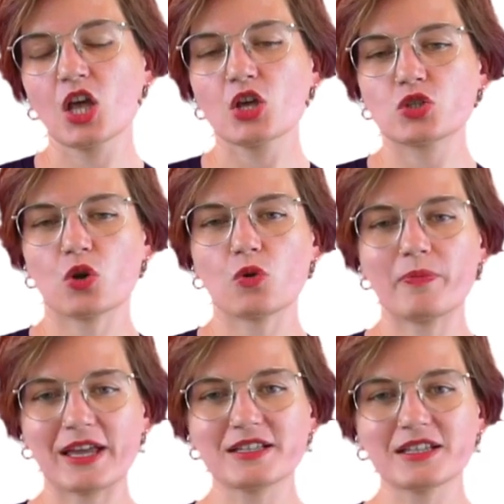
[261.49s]
So
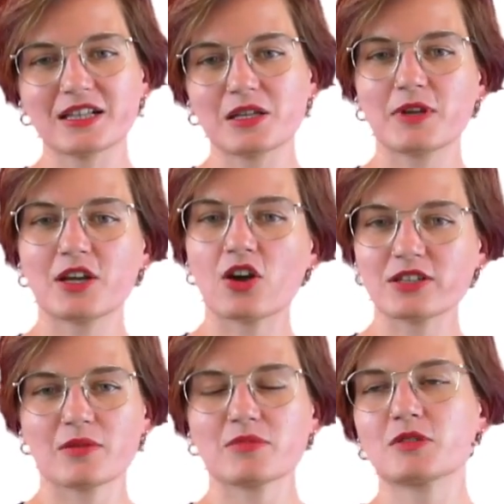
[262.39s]
basically, because
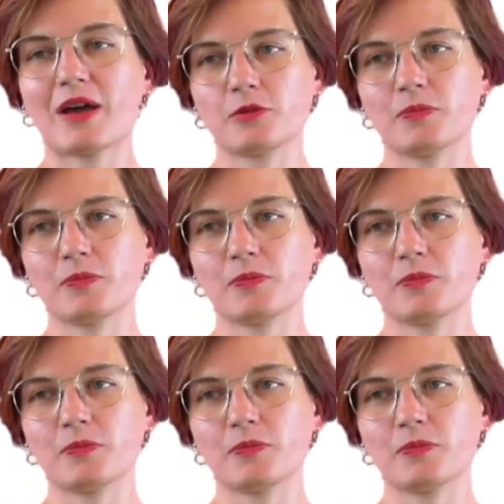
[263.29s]
some smart